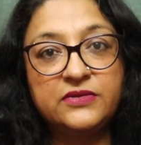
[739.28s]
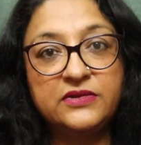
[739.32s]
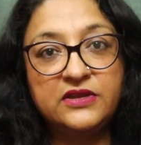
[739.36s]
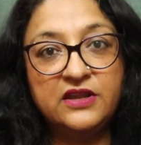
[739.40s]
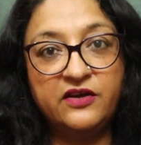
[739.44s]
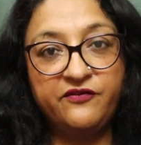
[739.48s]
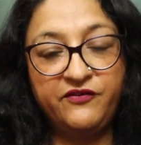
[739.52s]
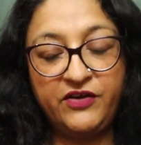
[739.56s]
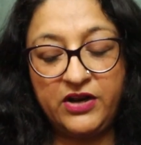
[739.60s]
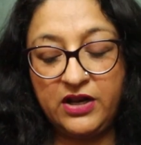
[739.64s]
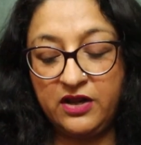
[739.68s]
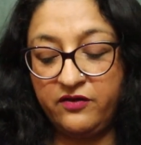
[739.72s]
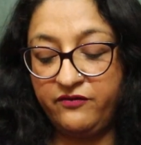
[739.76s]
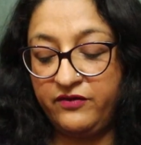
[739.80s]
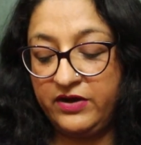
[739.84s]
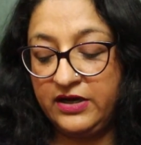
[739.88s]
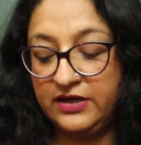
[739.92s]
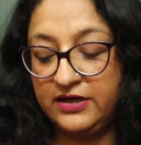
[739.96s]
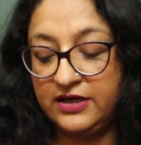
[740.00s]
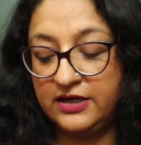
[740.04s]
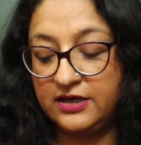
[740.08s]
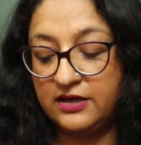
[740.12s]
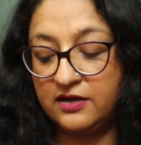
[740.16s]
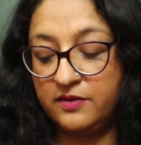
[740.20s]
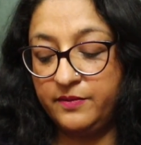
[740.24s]
The winner will
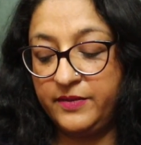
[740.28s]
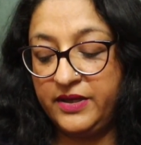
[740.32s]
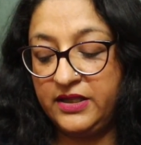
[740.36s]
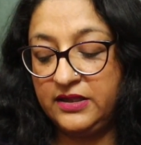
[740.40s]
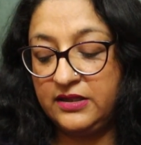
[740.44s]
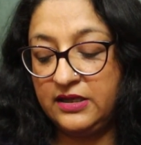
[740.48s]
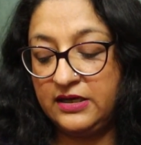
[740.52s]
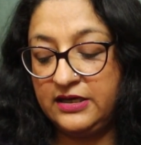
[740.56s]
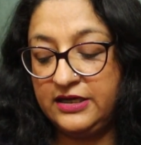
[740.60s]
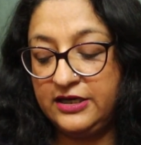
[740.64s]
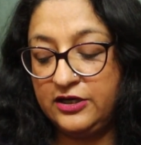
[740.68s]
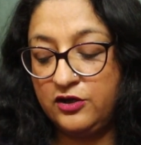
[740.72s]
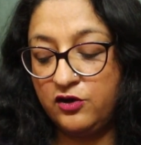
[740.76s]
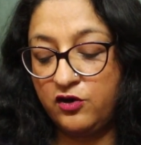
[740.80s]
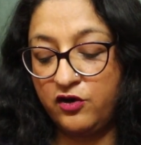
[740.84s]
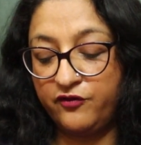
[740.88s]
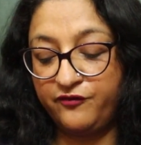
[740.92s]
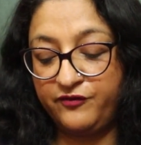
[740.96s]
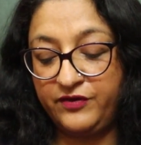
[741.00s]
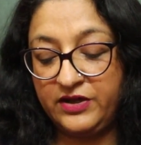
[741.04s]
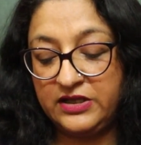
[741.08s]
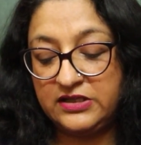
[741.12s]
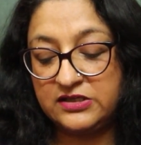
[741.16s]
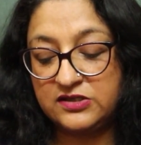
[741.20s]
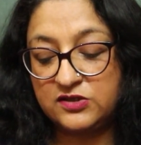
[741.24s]
determine the leader
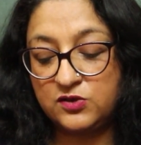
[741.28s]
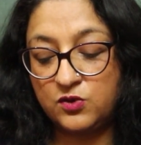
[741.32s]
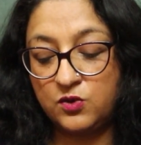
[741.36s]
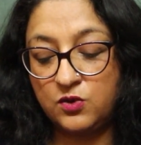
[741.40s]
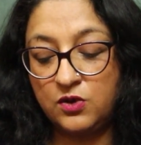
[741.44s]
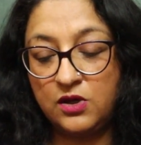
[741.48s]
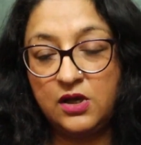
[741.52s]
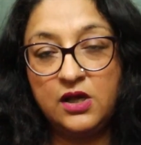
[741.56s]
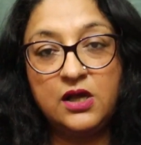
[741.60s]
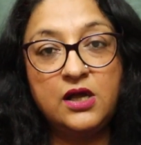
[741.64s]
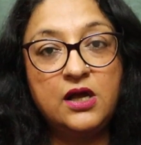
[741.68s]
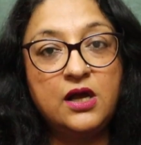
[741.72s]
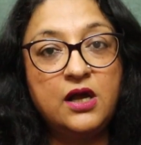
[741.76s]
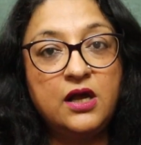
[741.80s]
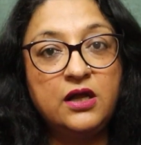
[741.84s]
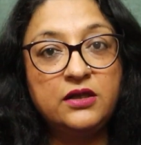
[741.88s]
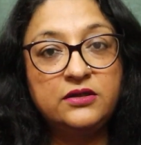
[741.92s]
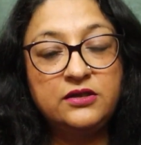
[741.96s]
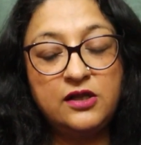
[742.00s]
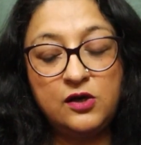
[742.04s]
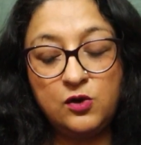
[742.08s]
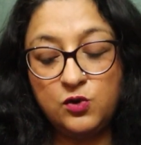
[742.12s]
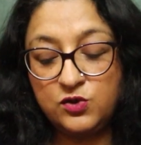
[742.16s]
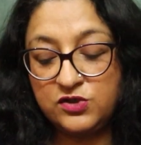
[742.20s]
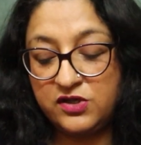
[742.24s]
of NAILSO.
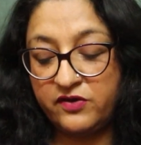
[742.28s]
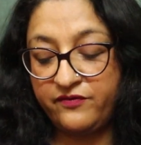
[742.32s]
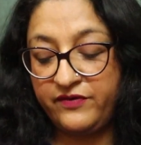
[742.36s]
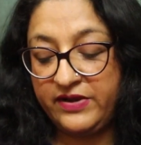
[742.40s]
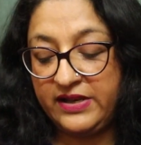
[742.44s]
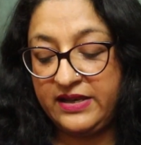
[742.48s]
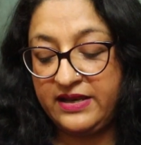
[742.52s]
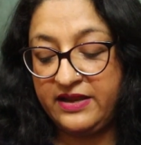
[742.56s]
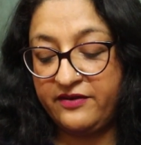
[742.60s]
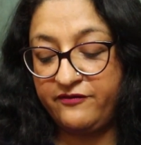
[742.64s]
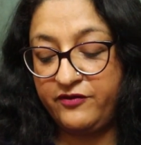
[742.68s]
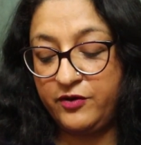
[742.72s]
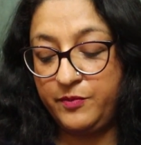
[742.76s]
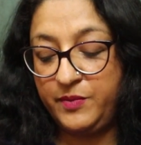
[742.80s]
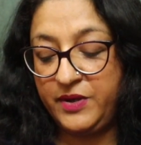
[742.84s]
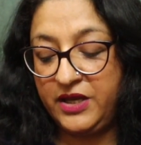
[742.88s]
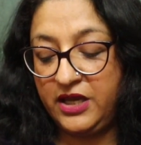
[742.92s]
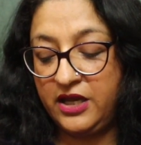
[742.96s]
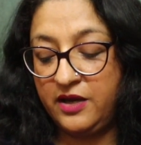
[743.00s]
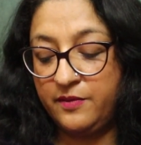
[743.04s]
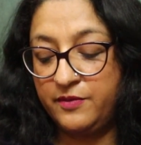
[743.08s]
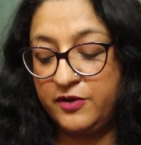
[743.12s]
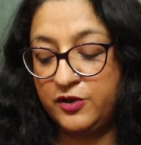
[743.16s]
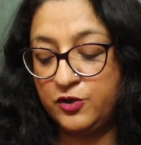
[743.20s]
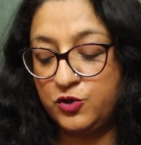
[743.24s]
The loser will never
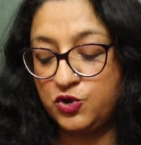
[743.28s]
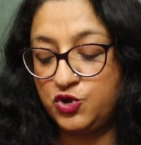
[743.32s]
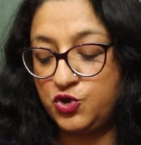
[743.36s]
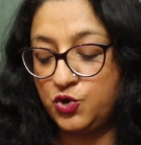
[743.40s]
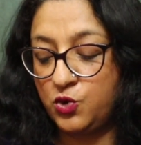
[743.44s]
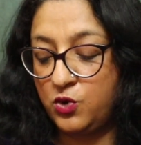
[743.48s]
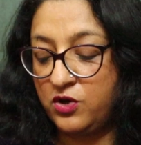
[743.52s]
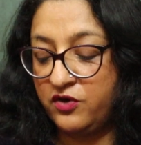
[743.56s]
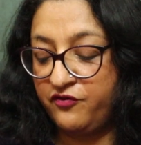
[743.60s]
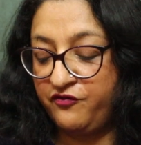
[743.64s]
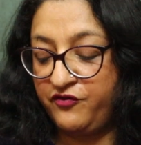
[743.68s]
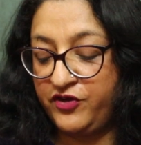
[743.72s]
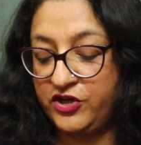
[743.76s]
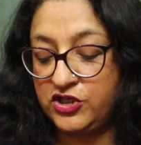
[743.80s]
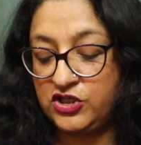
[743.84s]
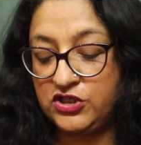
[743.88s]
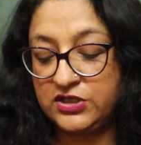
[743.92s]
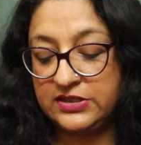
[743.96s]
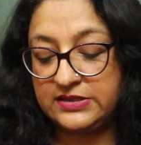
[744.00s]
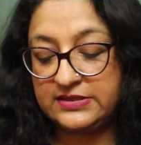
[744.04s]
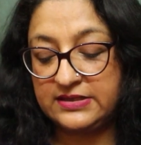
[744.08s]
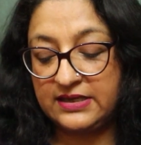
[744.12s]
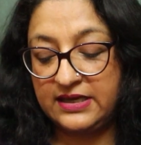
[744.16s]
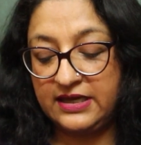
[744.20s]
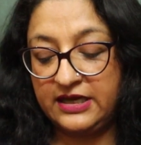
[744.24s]
be able to show her
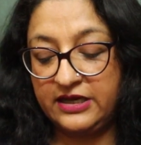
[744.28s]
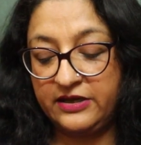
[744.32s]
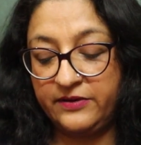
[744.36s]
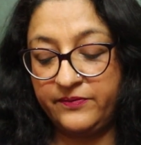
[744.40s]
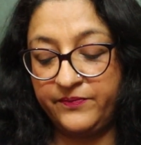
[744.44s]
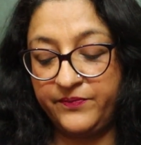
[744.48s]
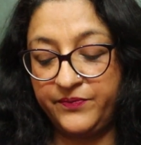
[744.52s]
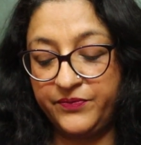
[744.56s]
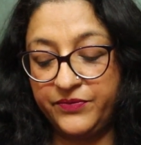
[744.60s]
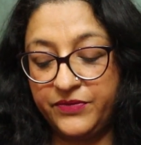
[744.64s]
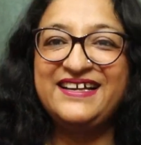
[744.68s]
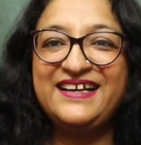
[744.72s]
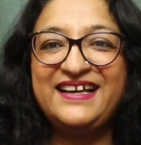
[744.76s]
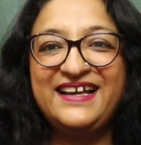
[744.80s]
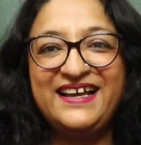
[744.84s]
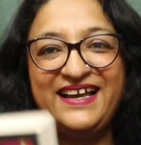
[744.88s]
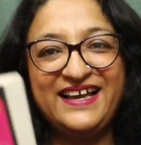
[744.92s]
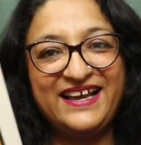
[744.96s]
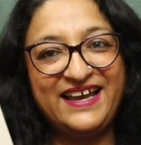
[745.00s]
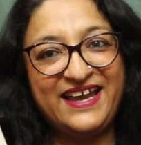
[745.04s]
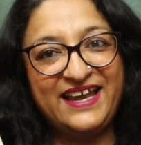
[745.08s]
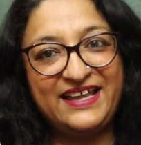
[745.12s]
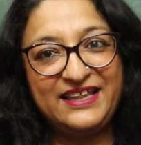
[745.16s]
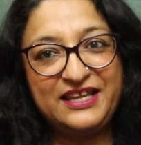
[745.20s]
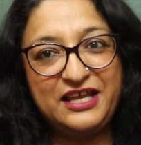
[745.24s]
facials again.
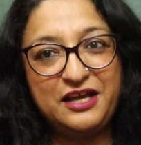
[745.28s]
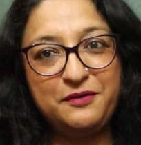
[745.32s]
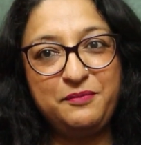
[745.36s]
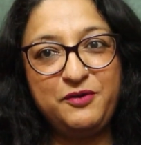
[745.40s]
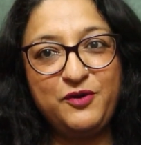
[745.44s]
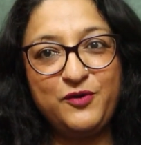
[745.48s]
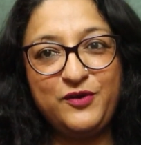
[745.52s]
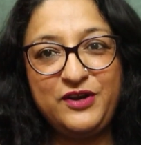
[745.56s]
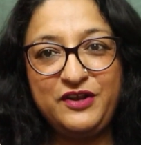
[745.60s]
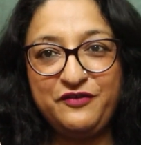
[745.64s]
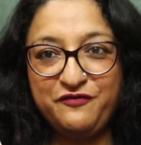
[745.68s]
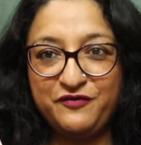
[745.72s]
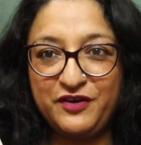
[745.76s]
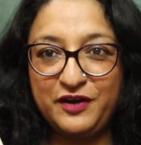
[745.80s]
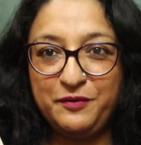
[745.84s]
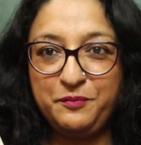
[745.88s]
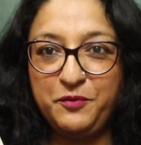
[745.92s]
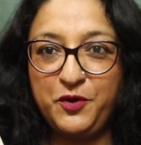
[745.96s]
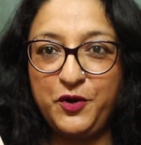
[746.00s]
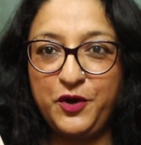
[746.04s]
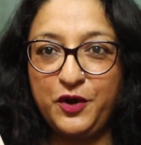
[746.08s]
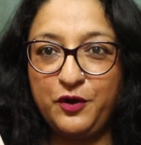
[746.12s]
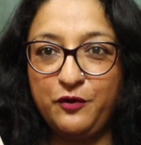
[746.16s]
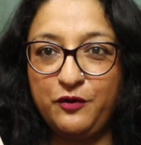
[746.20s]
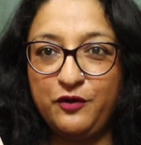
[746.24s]
Can there be only one
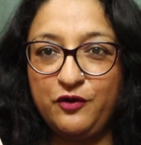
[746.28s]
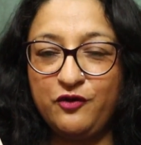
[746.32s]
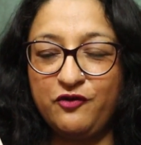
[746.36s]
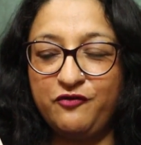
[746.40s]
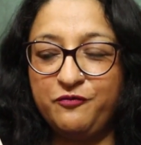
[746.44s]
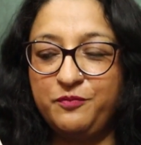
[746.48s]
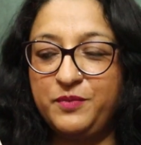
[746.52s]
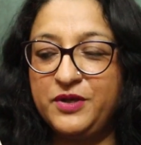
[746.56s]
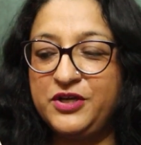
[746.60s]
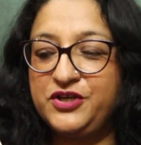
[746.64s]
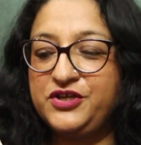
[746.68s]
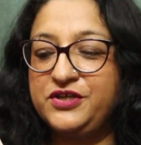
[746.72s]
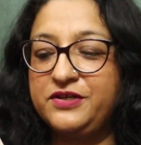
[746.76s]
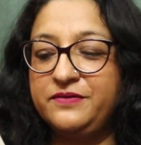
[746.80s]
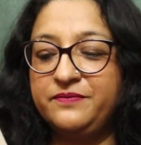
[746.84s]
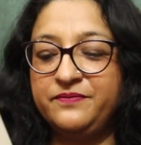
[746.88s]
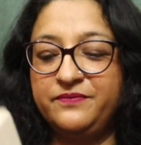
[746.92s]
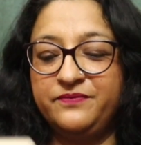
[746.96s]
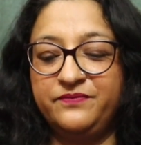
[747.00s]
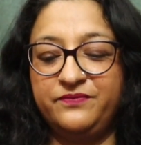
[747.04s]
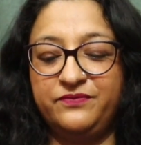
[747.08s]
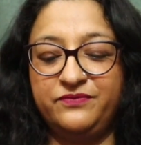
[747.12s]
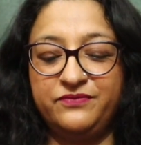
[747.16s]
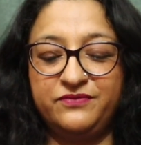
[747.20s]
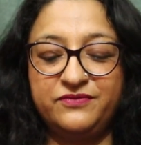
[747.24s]
beauty queen of Bishan?
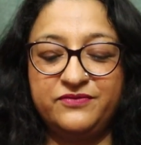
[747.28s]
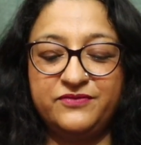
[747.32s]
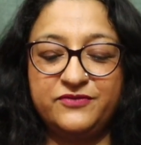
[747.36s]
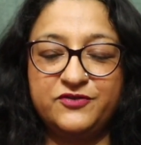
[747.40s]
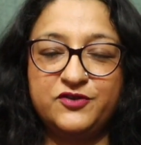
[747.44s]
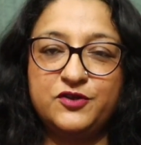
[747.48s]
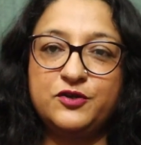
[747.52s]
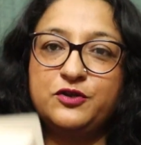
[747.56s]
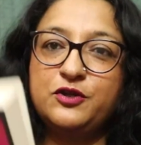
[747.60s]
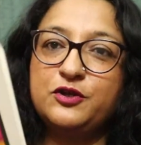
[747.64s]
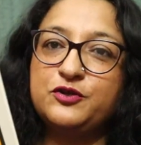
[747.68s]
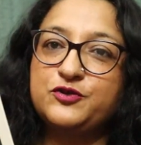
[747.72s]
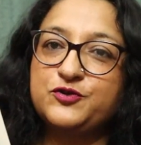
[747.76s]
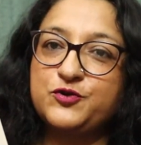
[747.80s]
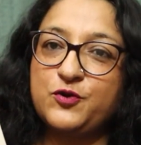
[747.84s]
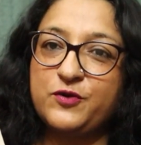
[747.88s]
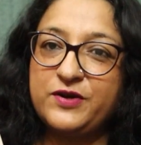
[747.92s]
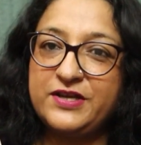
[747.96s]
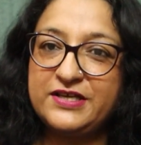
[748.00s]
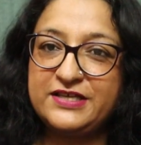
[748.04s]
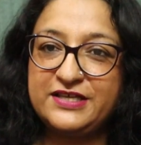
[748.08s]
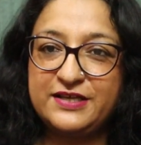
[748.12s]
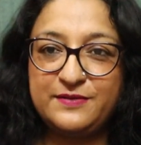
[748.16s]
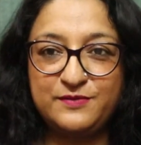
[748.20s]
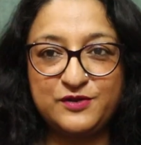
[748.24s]
So the
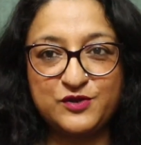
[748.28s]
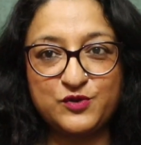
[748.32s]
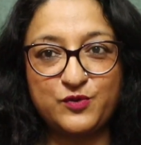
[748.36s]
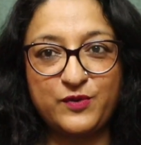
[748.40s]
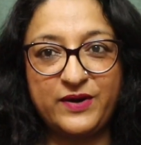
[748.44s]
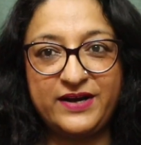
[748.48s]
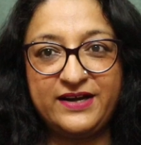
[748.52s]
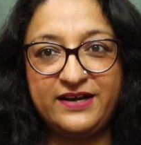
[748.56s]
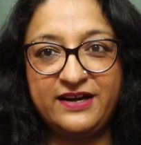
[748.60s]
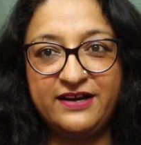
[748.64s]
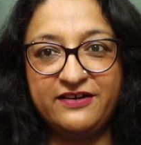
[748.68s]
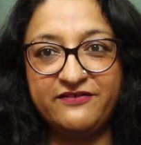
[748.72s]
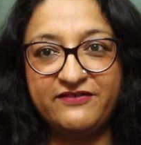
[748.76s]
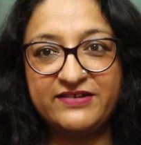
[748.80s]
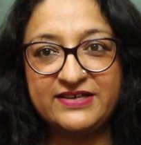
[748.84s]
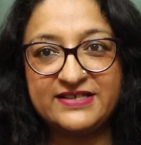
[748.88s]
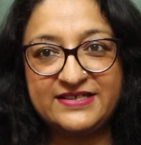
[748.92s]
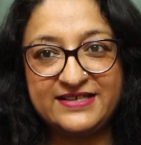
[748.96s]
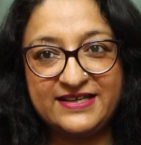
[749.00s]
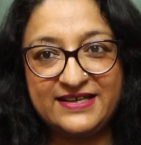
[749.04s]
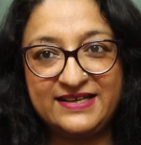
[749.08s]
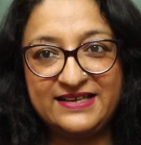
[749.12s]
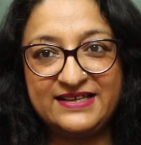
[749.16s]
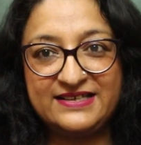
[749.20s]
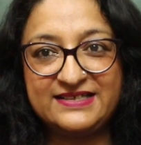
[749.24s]
story seems quite
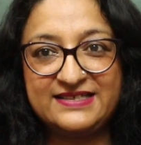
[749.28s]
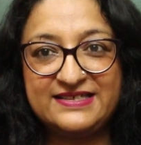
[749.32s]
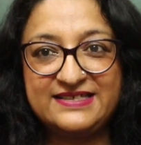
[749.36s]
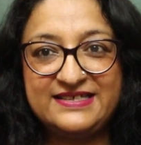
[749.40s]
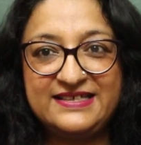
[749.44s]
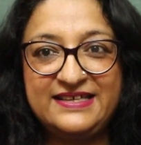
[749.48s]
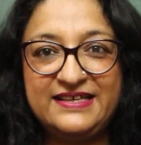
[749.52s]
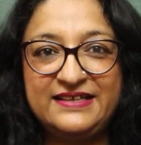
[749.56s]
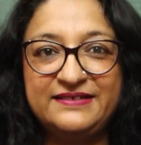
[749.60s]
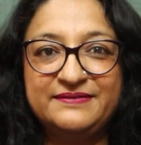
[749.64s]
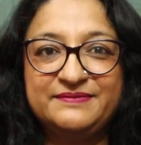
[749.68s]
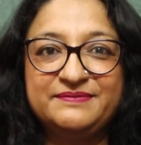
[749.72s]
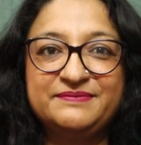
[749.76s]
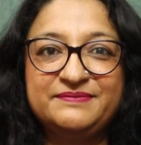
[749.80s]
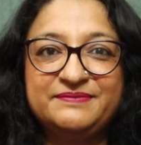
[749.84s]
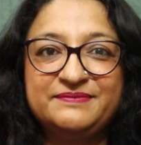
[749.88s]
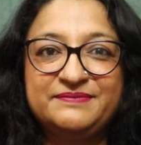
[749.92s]
interesting. Let's see.